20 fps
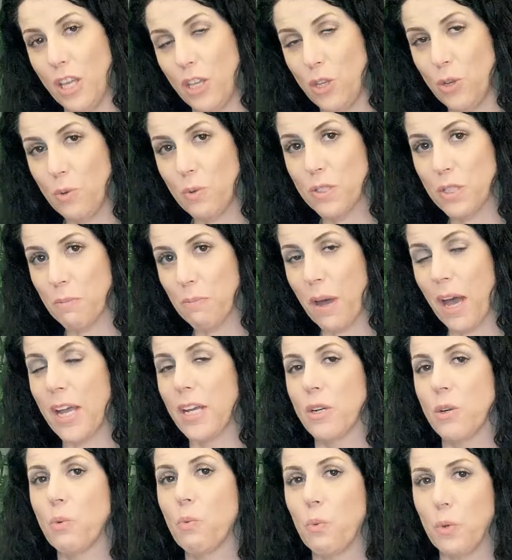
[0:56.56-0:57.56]
you as a
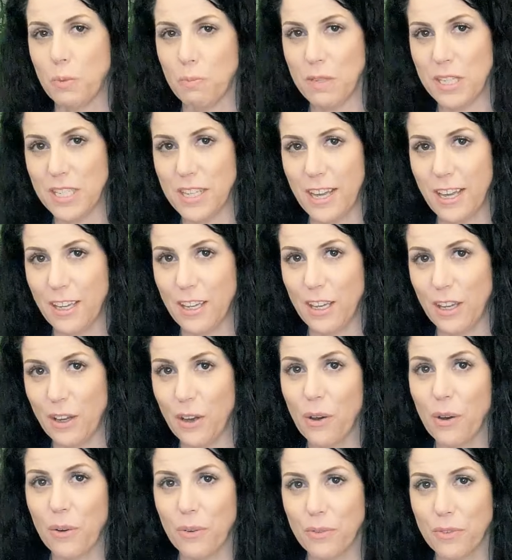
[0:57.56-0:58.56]
buyer would be taking
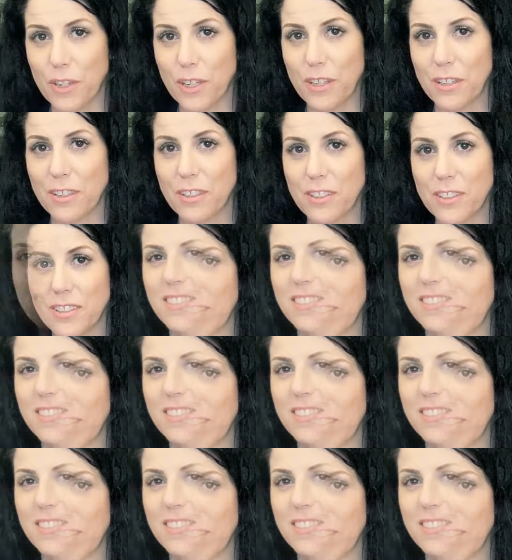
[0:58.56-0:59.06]
over.